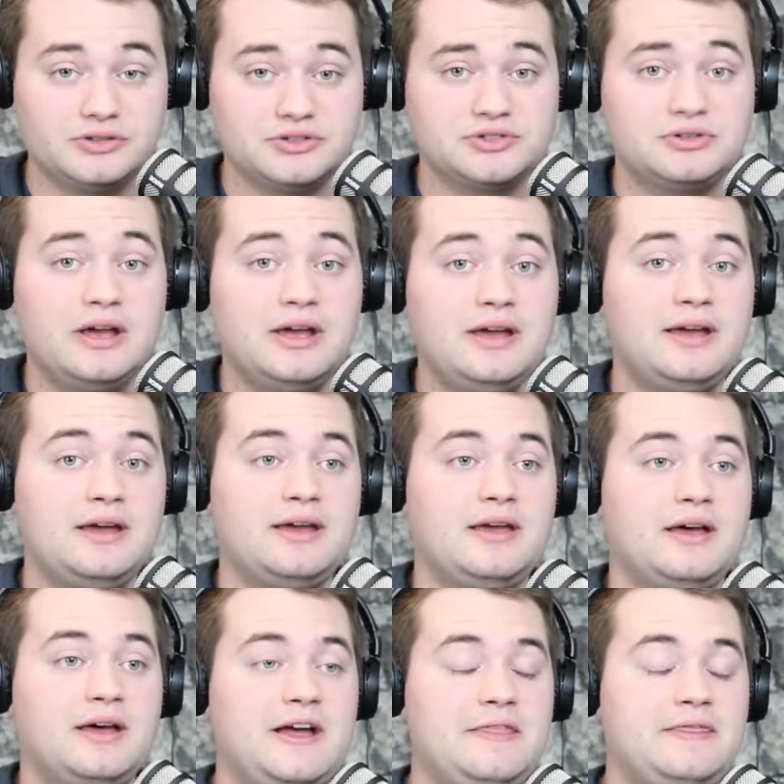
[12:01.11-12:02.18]
Just
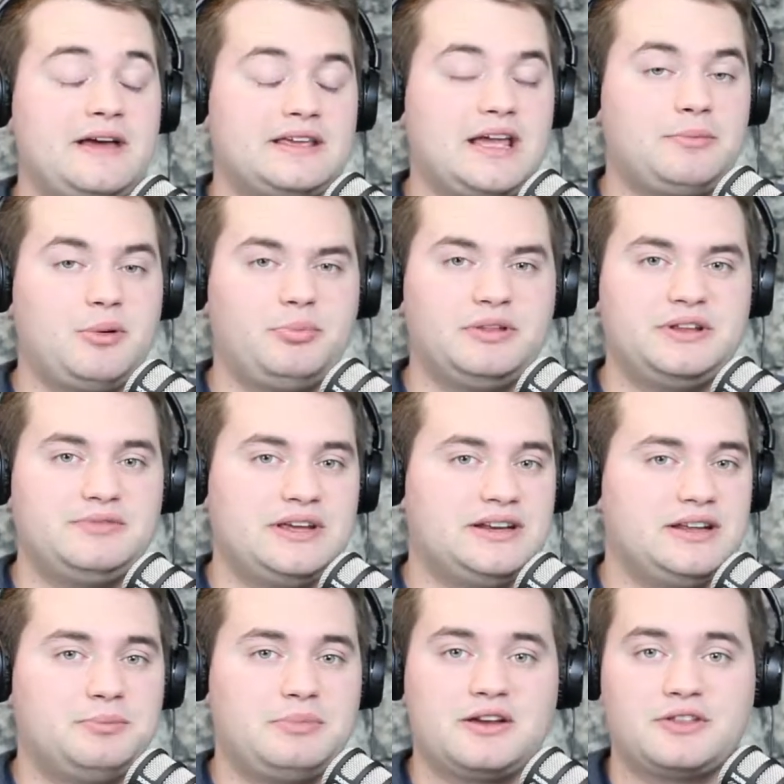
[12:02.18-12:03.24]
uh, in that game, I believe they
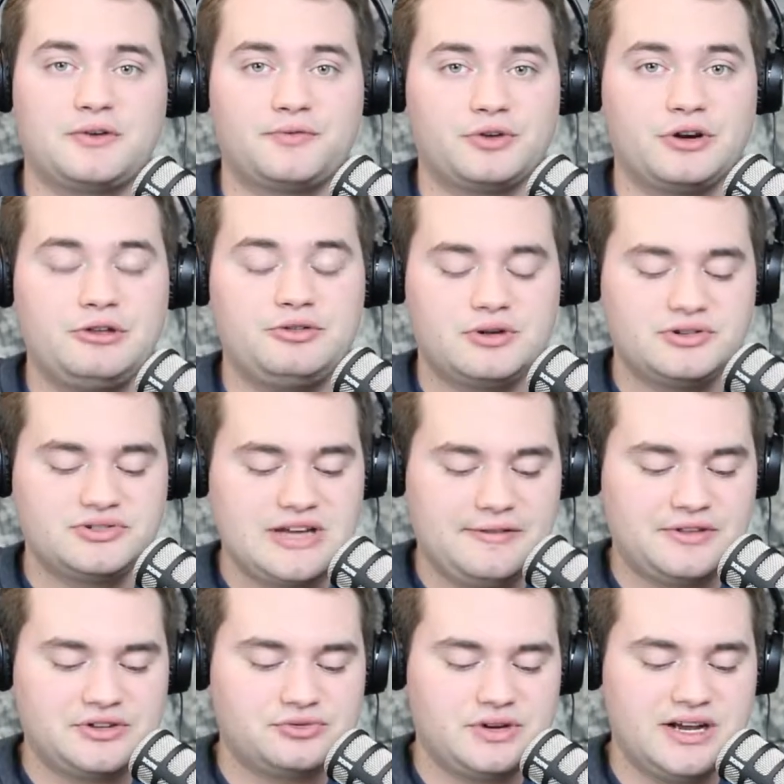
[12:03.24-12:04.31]
didn't make their free throws down
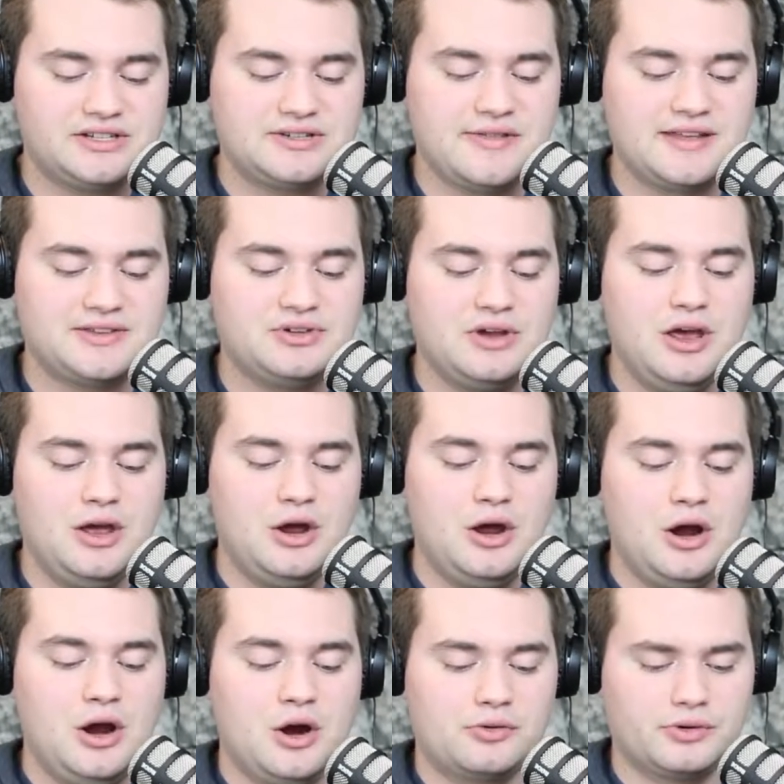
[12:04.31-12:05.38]
the stretch, and that's
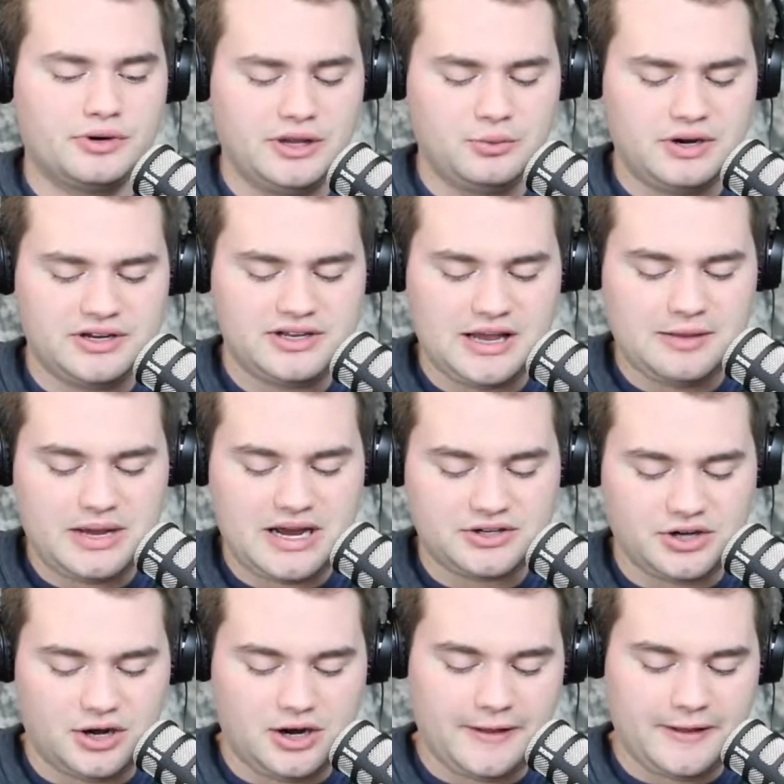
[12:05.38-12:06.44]
really what came back
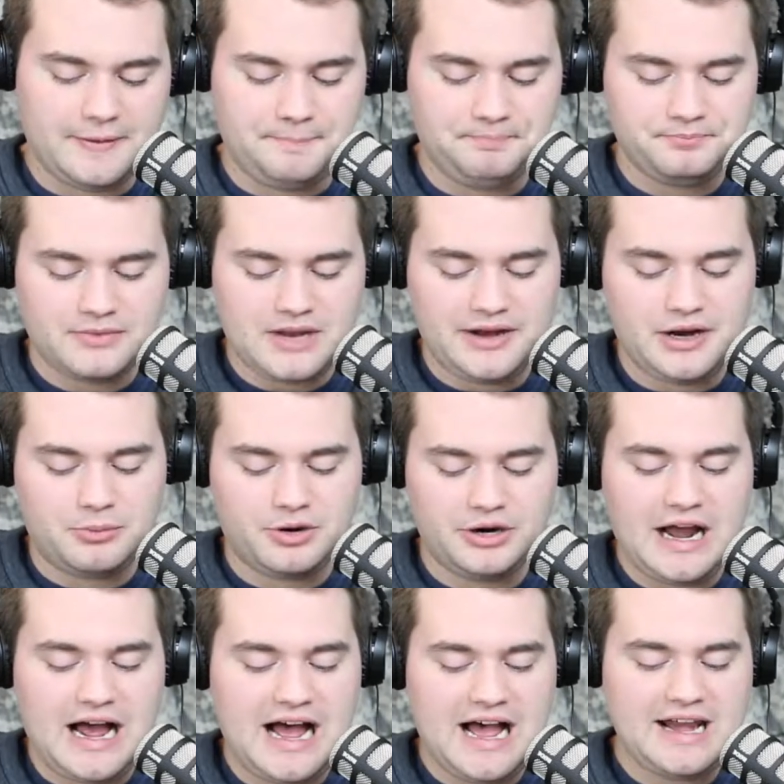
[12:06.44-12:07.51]
to haunt them. At number
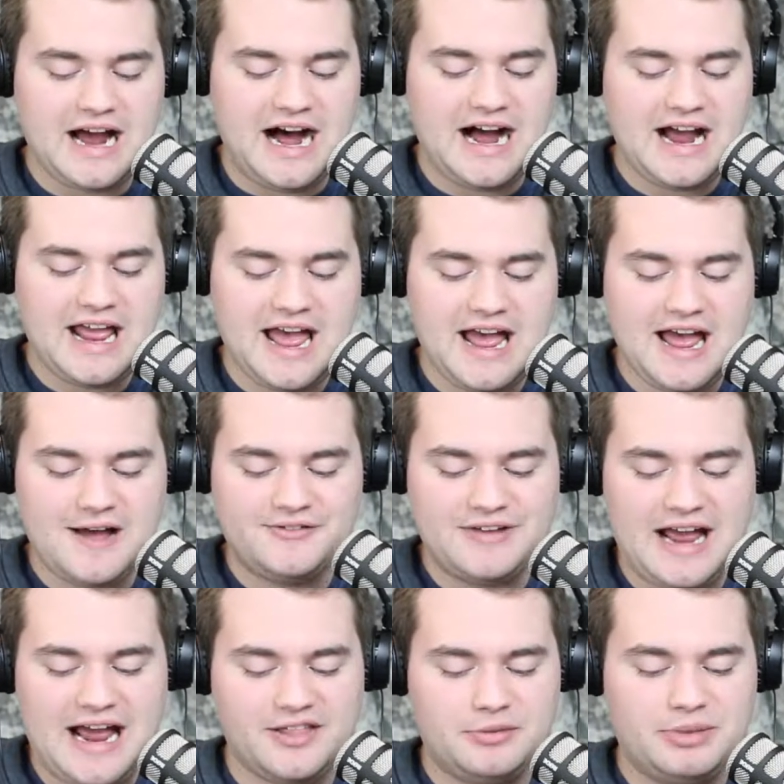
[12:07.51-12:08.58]
nine, I have
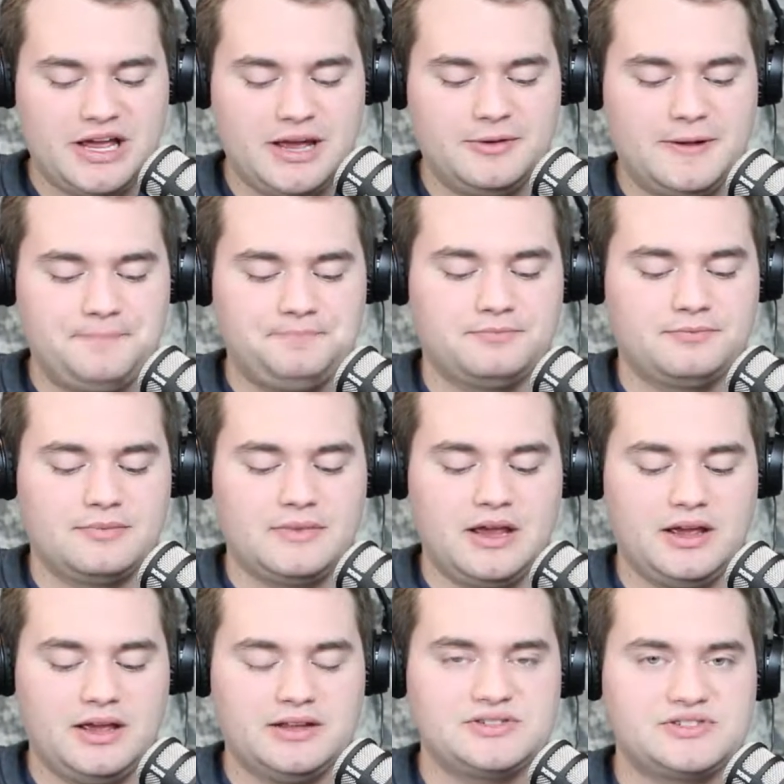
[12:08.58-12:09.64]
Alabama.
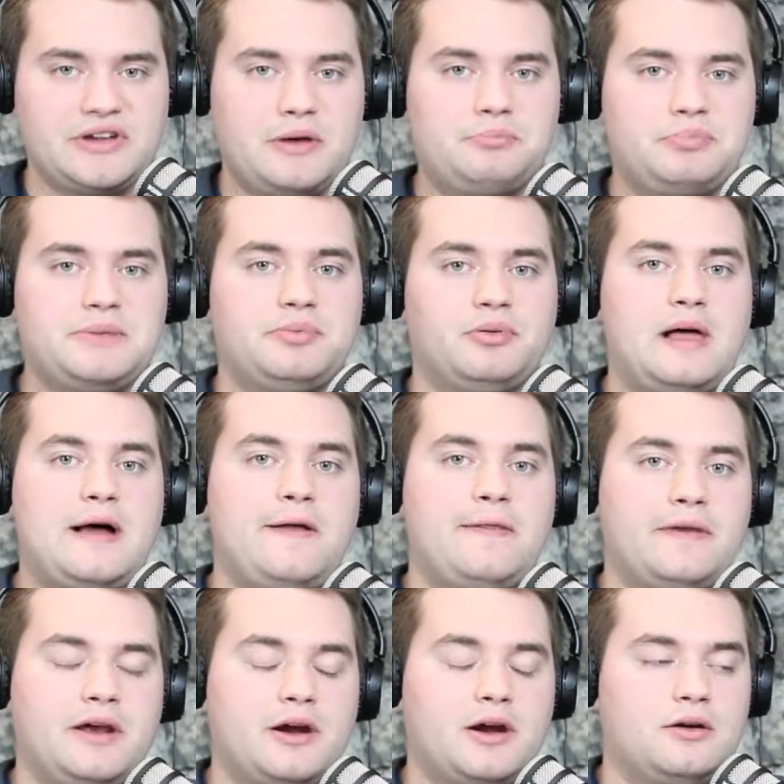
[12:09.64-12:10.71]
And some people out
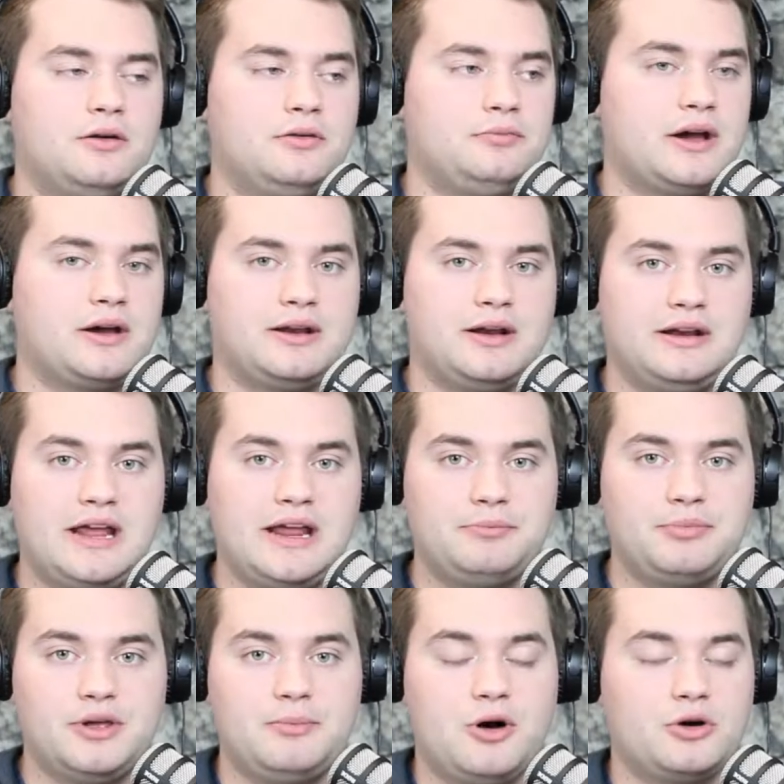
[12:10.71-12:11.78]
there, I'm not going to
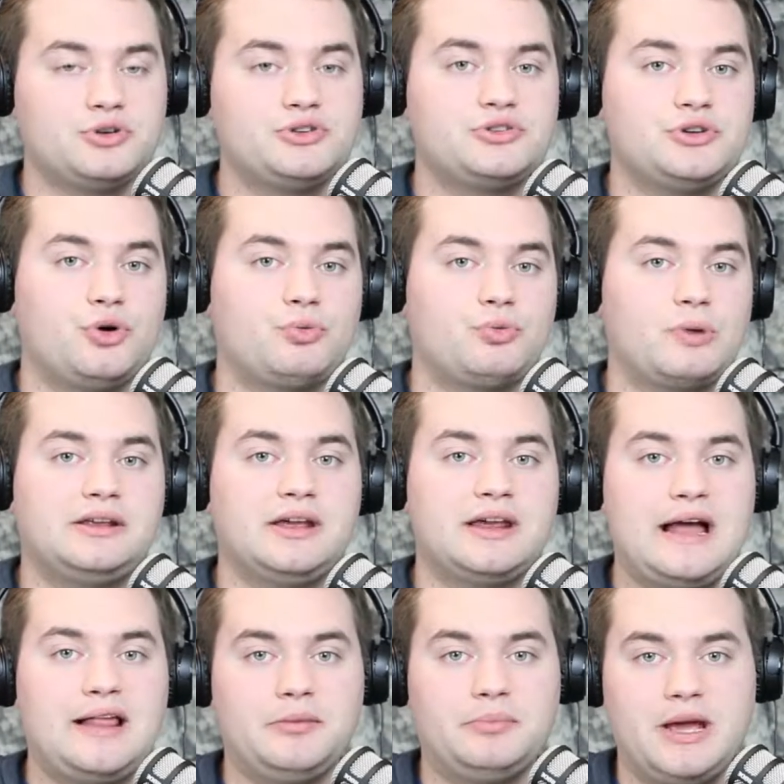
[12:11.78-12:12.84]
name them, are still
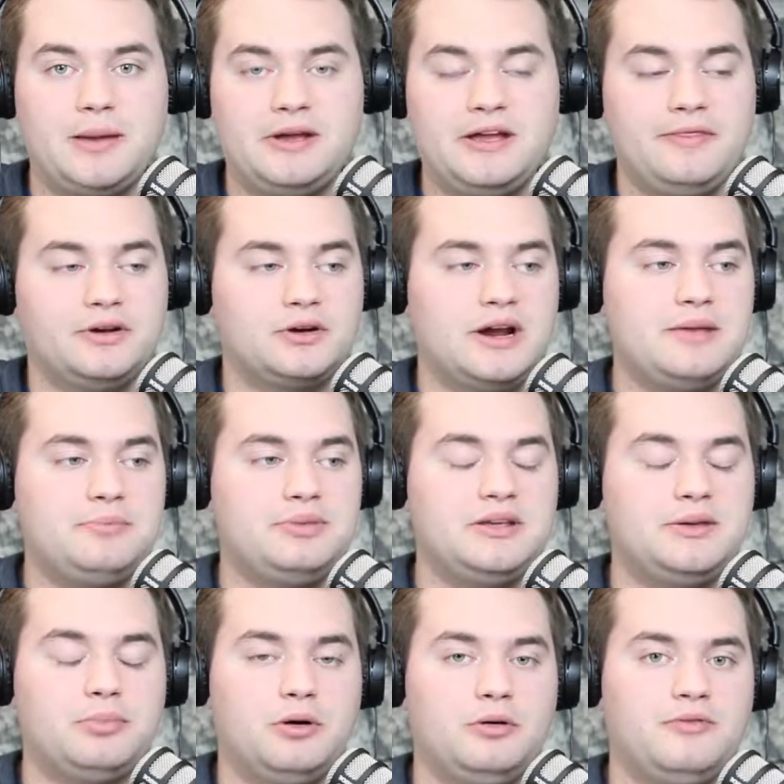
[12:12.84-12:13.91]
ranking Alabama in their
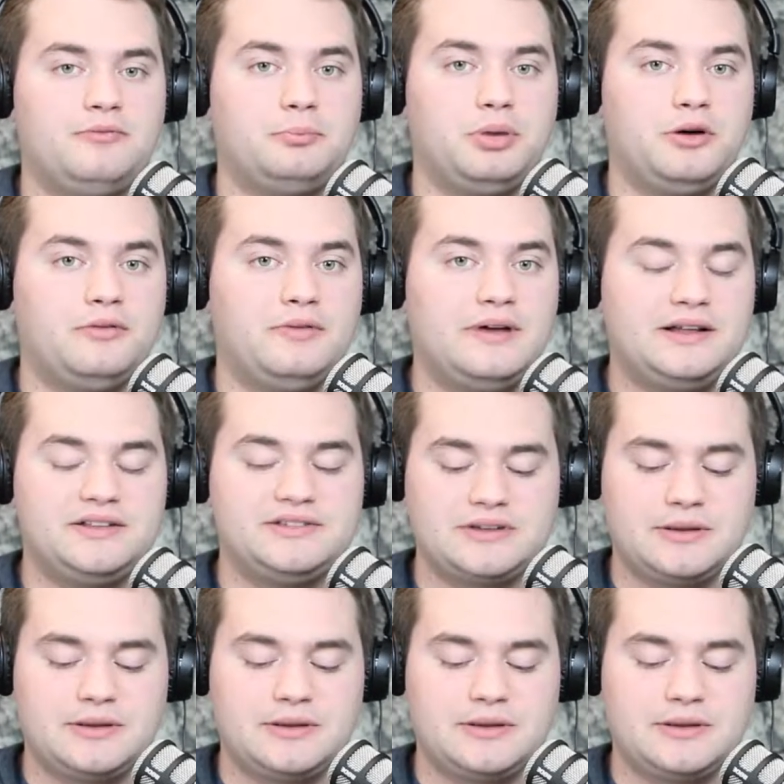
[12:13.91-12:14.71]
AP poll, poll ballots.